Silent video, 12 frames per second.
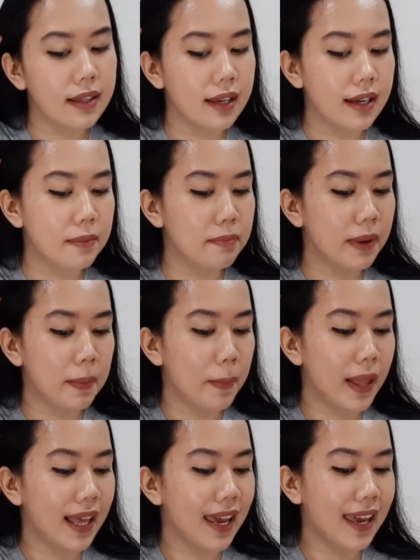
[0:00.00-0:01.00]
they
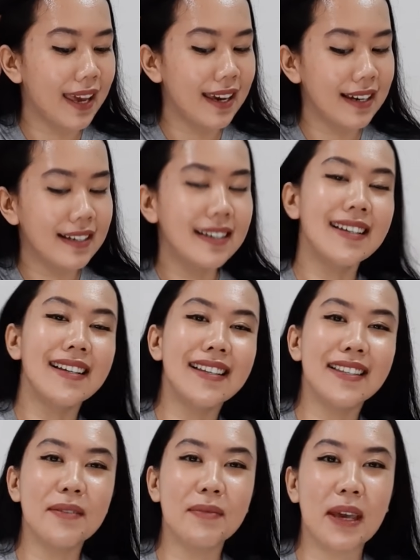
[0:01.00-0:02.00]
play
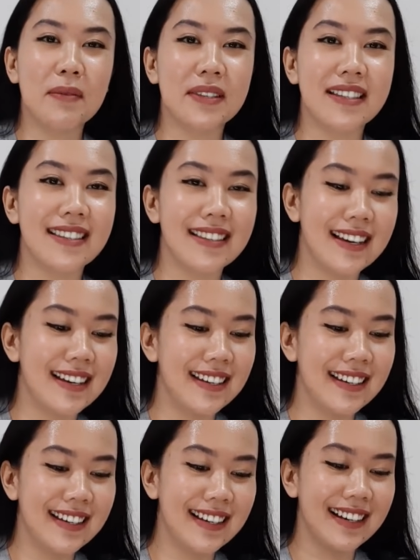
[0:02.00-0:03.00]
some games
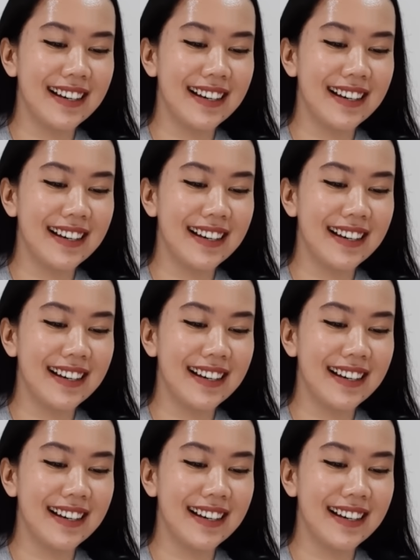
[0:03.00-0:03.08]
instead.